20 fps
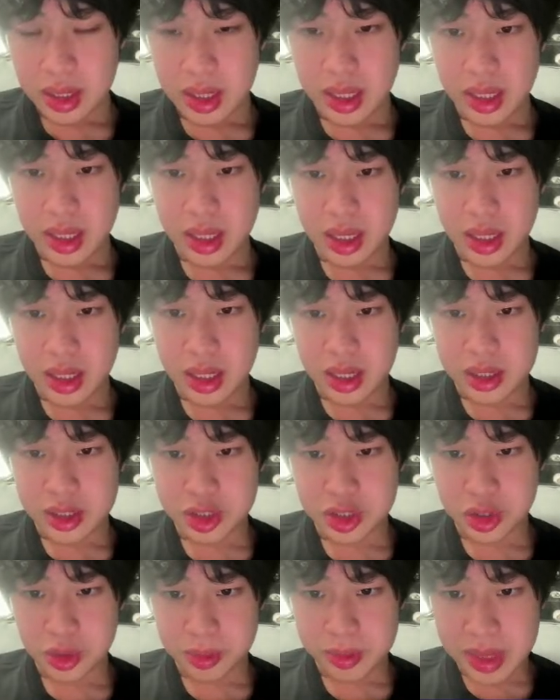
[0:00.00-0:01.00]

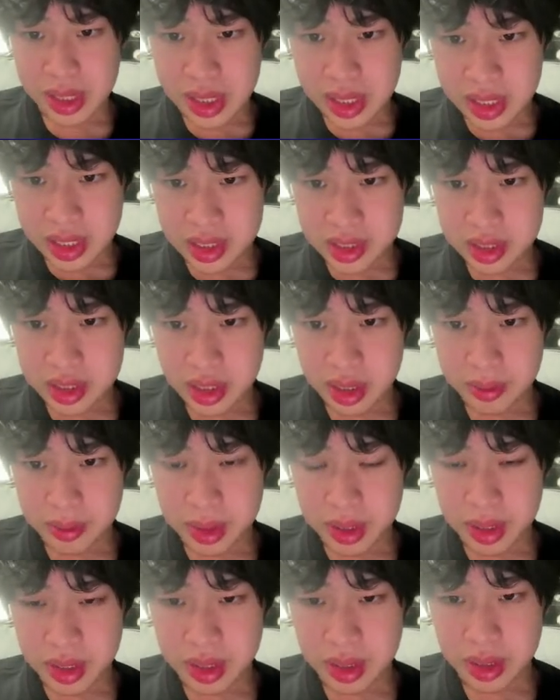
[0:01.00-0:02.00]
So Millie is
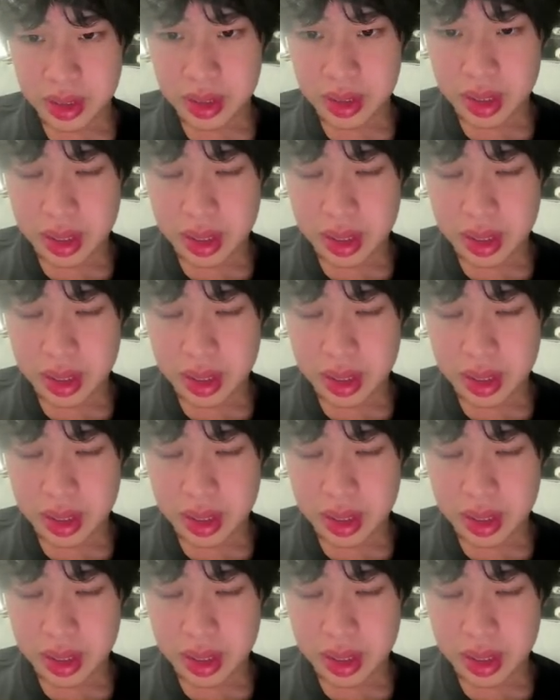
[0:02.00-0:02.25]
coming